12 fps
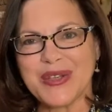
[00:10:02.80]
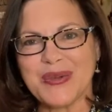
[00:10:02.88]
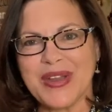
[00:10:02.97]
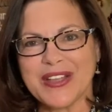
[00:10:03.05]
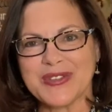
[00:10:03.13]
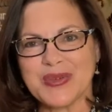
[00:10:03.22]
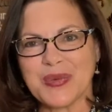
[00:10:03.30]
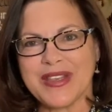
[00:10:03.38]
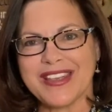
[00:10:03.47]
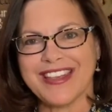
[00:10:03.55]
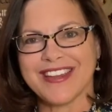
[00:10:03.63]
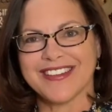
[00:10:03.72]
next
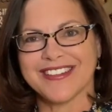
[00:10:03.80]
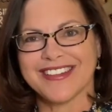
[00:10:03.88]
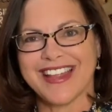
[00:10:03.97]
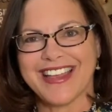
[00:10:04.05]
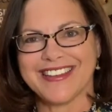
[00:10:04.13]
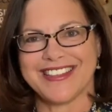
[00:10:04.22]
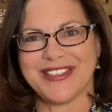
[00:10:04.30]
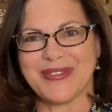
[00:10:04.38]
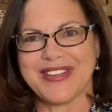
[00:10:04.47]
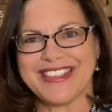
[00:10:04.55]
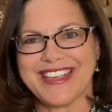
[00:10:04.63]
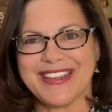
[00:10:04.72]
week here at
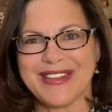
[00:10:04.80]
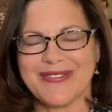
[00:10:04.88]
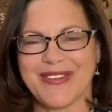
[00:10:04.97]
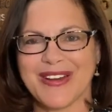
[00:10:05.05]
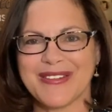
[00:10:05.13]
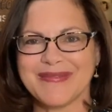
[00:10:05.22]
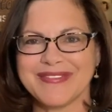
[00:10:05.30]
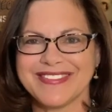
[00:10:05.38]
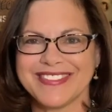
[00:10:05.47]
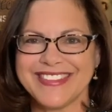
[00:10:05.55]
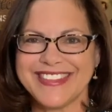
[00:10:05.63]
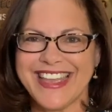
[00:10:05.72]
Zodisee at the Farm.
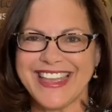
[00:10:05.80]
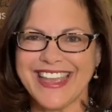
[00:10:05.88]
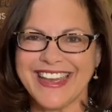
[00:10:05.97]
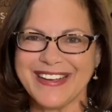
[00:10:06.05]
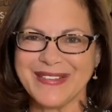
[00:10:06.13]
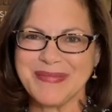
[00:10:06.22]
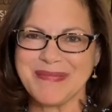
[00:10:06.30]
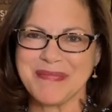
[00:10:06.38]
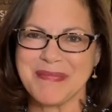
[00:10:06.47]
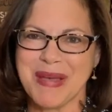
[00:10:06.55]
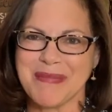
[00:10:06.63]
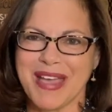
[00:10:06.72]
Take care.
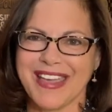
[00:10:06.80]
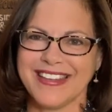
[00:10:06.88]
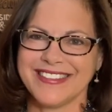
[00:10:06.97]
Bye-bye.